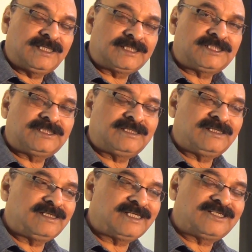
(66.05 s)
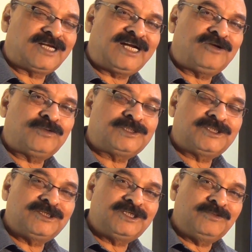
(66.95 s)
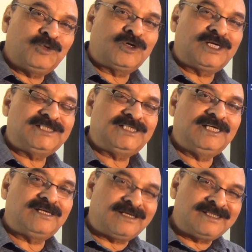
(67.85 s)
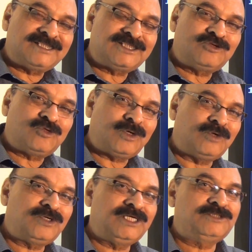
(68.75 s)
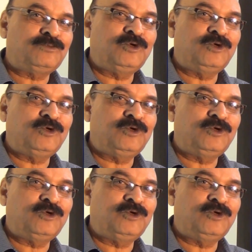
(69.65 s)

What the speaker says: Thus, the thread of democracy runs throughout his